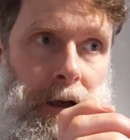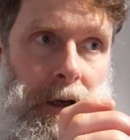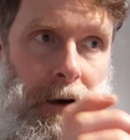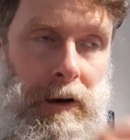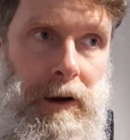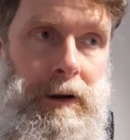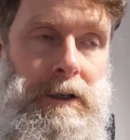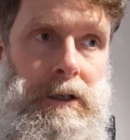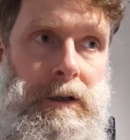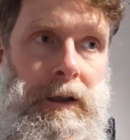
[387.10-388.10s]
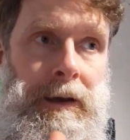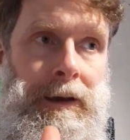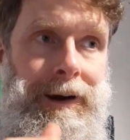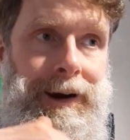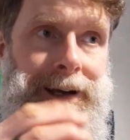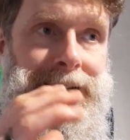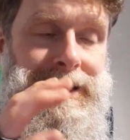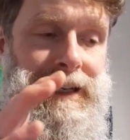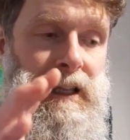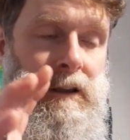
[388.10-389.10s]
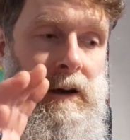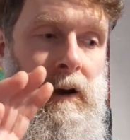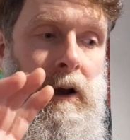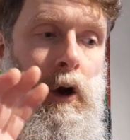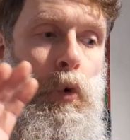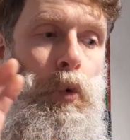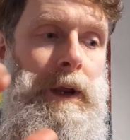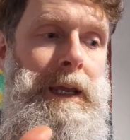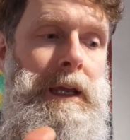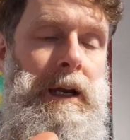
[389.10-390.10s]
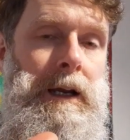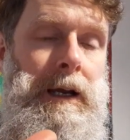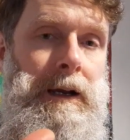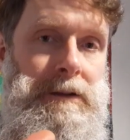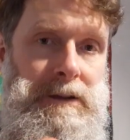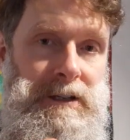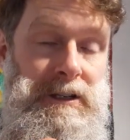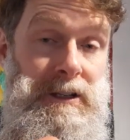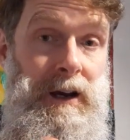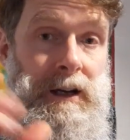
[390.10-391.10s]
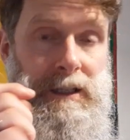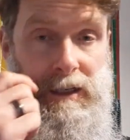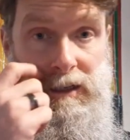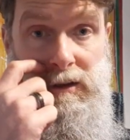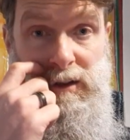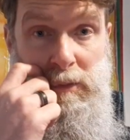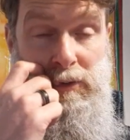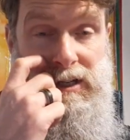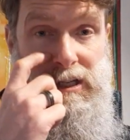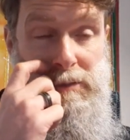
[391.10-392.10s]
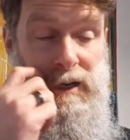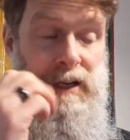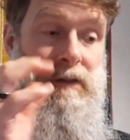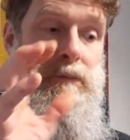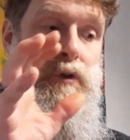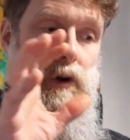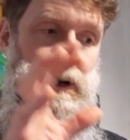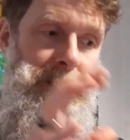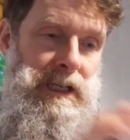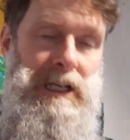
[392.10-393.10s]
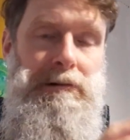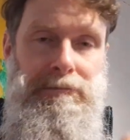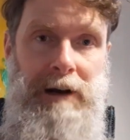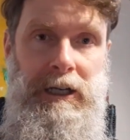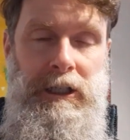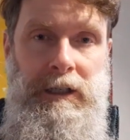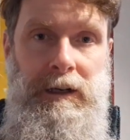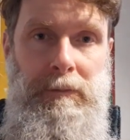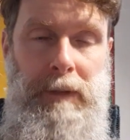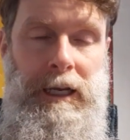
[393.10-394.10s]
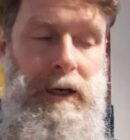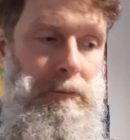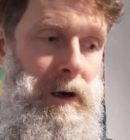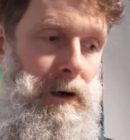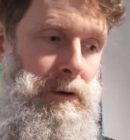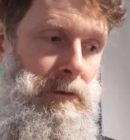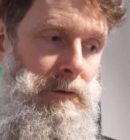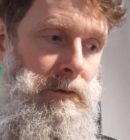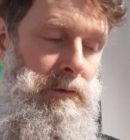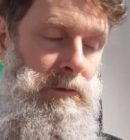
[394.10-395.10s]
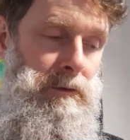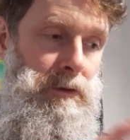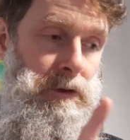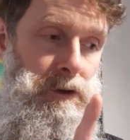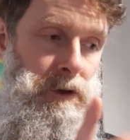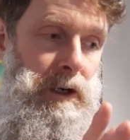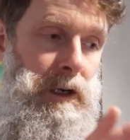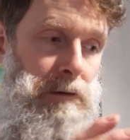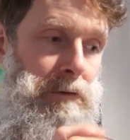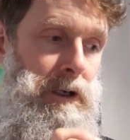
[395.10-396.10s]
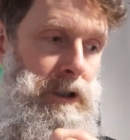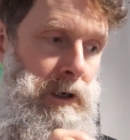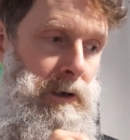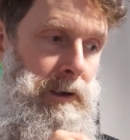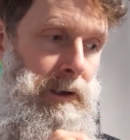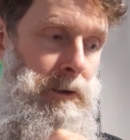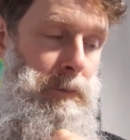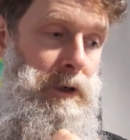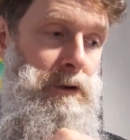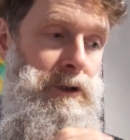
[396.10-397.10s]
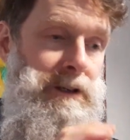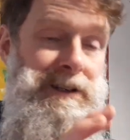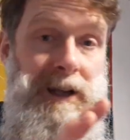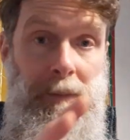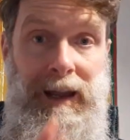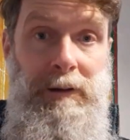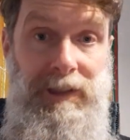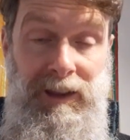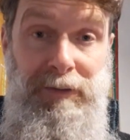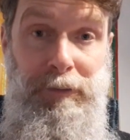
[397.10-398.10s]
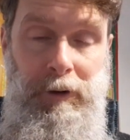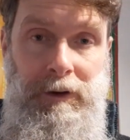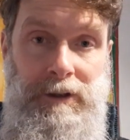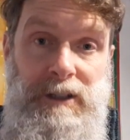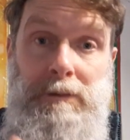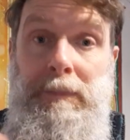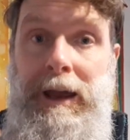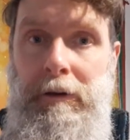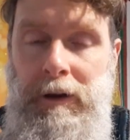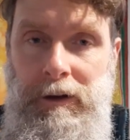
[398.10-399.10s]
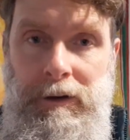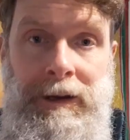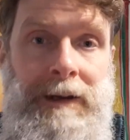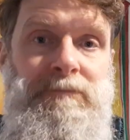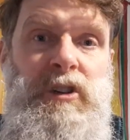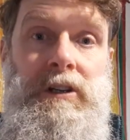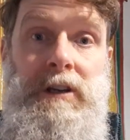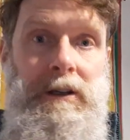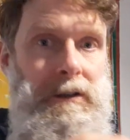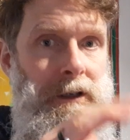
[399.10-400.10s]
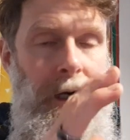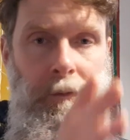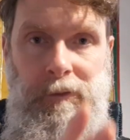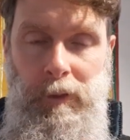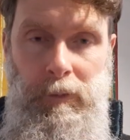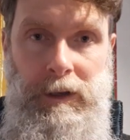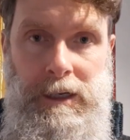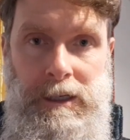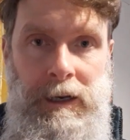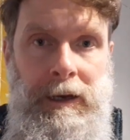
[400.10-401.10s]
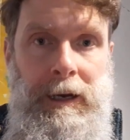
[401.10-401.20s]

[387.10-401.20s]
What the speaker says: Clarkson. I see that we as a society, as the British media, have tried to crush Meghan Markle, try to crush her because she's somehow different. She's American. She doesn't come from this